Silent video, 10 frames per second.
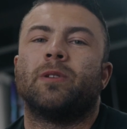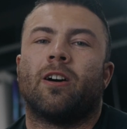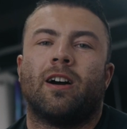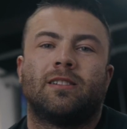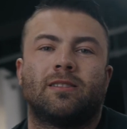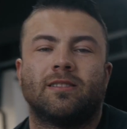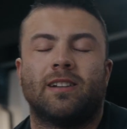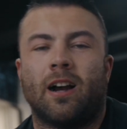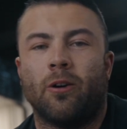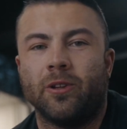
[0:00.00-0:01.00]
happening, guys?
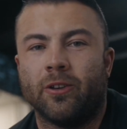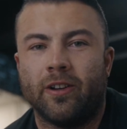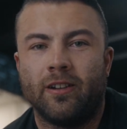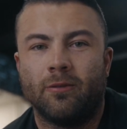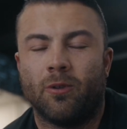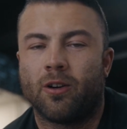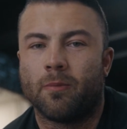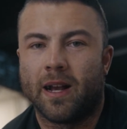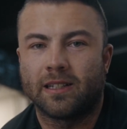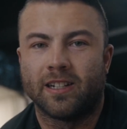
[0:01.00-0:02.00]
How are we doing? Welcome
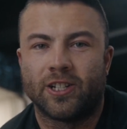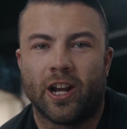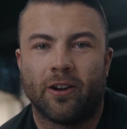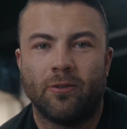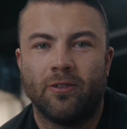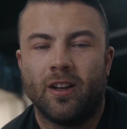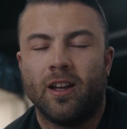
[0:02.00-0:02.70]
back to the channel.